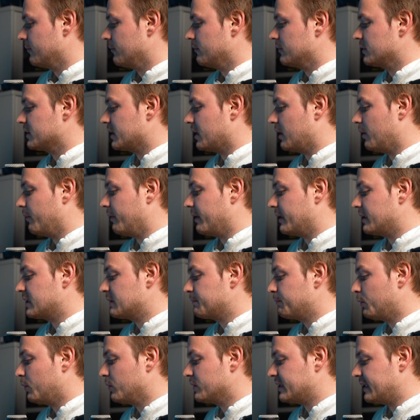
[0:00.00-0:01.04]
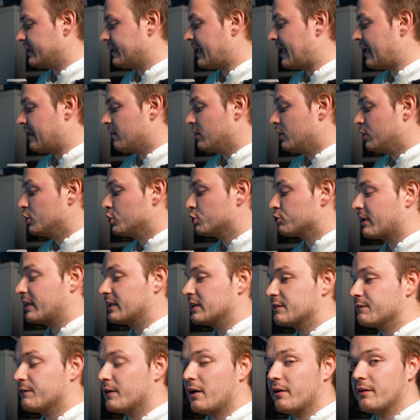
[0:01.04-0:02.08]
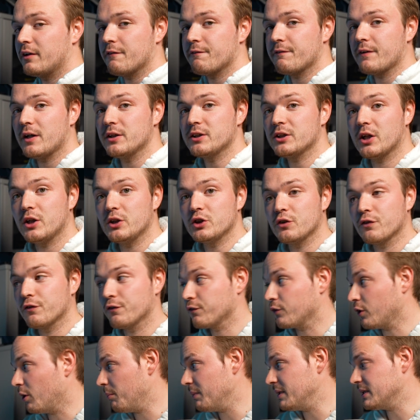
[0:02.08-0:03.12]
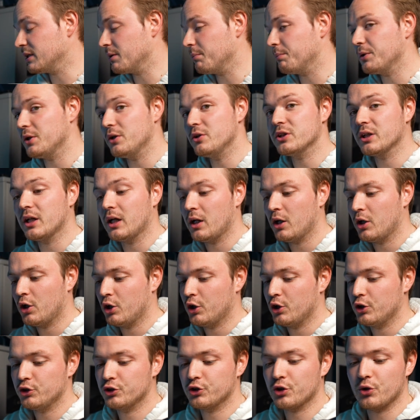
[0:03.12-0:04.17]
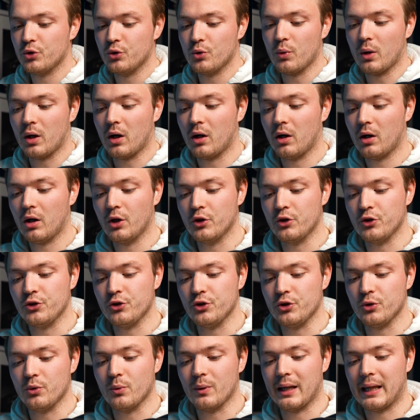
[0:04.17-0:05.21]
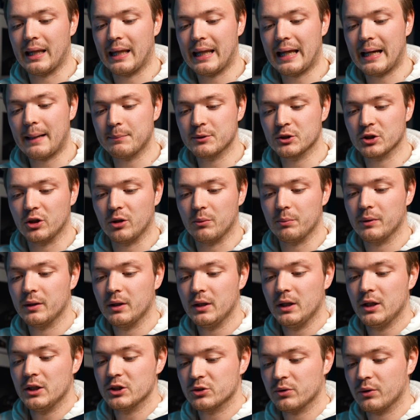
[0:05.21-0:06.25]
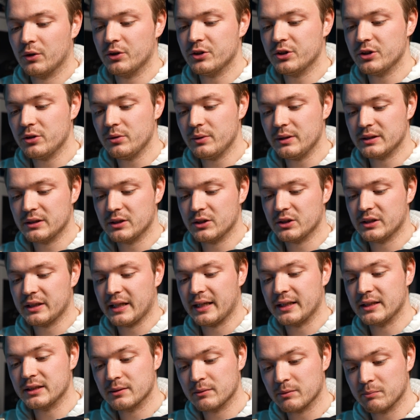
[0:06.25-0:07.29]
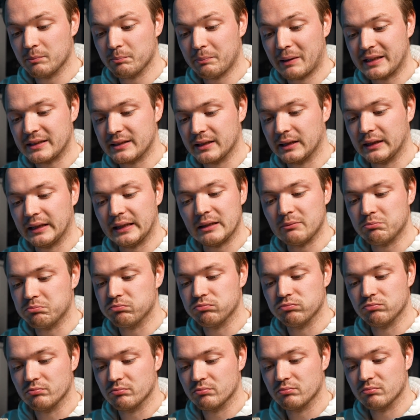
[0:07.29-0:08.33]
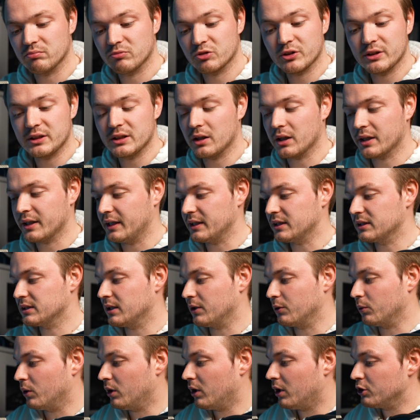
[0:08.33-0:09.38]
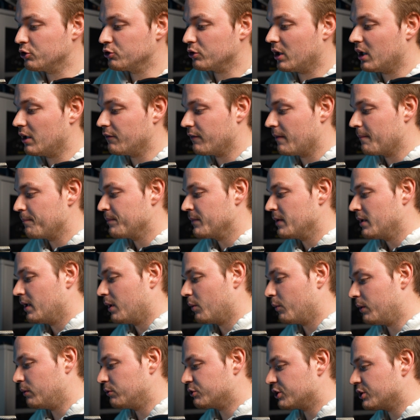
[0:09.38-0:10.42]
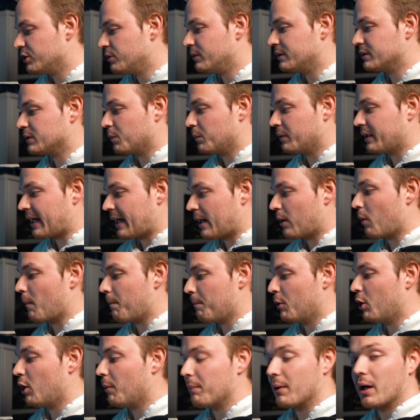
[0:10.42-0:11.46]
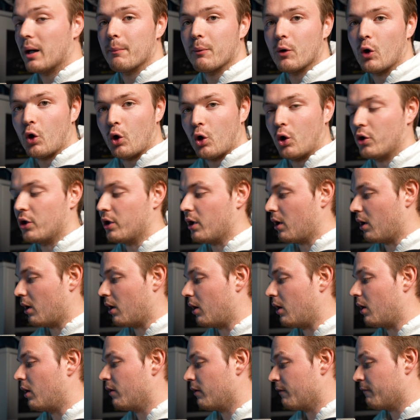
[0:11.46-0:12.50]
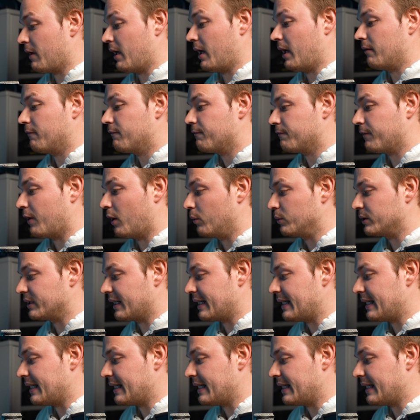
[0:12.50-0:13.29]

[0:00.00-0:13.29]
So we're exporting that, transferring the photos from this computer to our new laptop. So what I'm gonna do is just basically treat it like an external hard drive. And what it'll do is it will now pop up on our folder